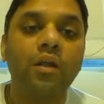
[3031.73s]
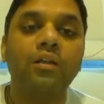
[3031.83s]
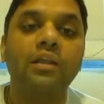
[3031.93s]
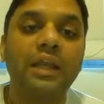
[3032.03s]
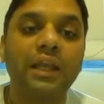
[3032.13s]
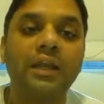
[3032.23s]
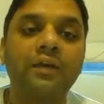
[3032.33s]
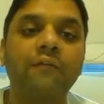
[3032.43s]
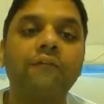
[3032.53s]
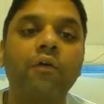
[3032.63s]
what are the
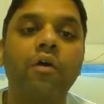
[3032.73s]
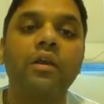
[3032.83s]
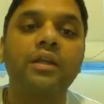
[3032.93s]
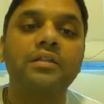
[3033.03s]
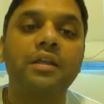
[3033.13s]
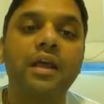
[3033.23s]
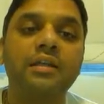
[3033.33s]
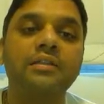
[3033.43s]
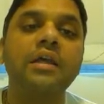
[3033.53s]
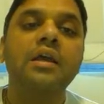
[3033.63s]
negative qualities
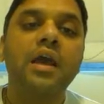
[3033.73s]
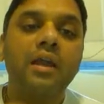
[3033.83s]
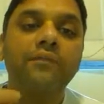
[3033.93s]
in us,